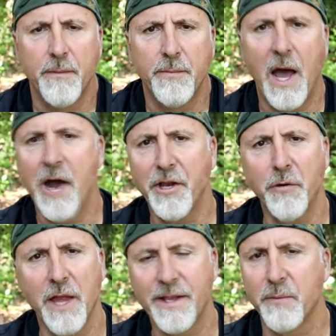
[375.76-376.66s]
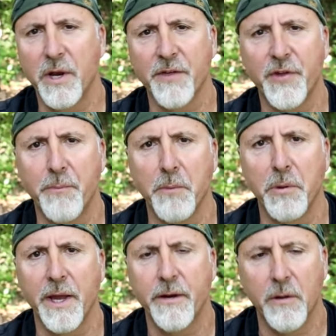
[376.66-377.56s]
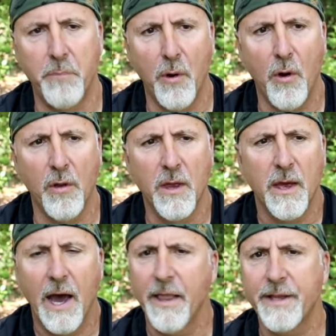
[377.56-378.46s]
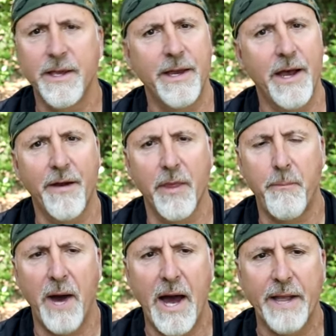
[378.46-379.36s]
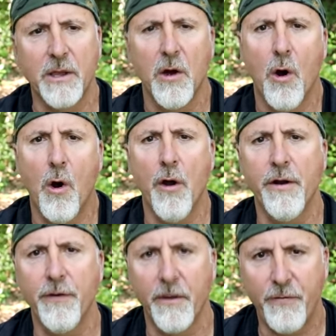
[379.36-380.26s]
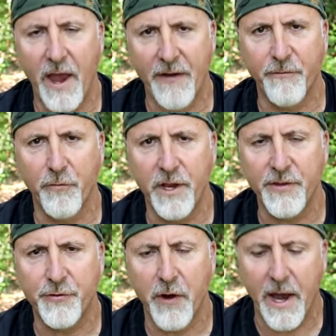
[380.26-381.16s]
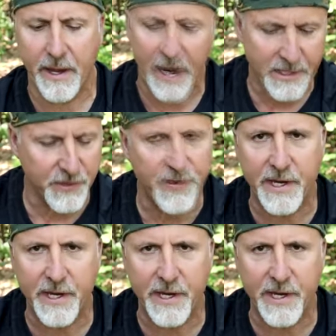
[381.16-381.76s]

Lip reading: Now, I don't like to bring a separate plate or a bowl. I like to eat out of the pot, or if I have freeze dry, I just